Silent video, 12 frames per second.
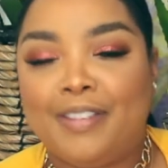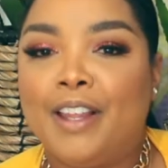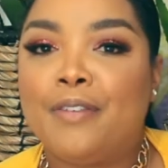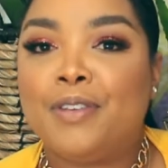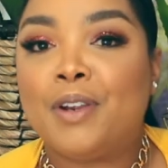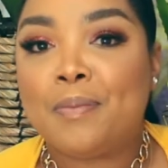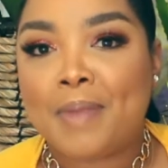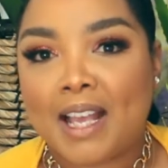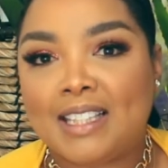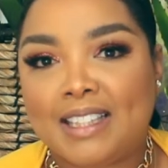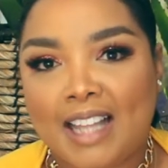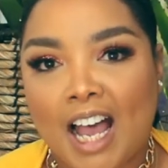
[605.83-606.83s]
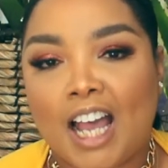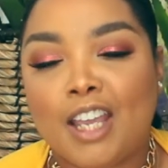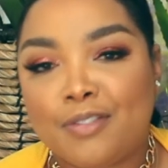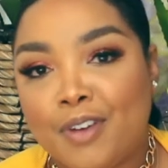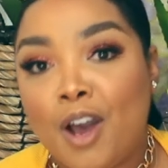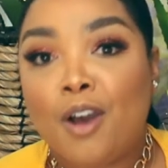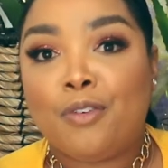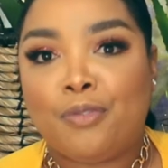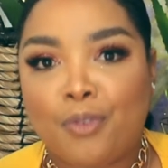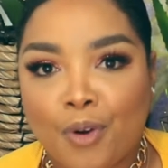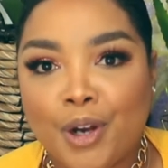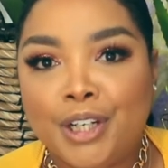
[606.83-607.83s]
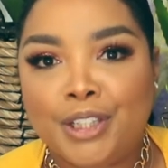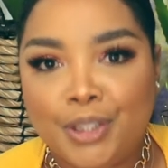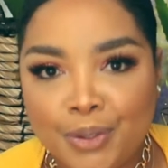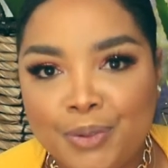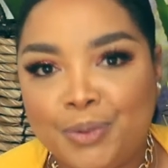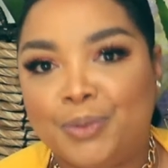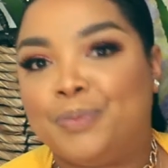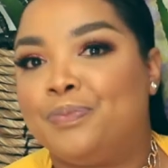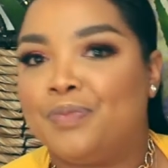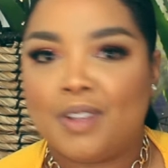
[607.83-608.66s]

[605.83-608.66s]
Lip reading: Live your best life for you.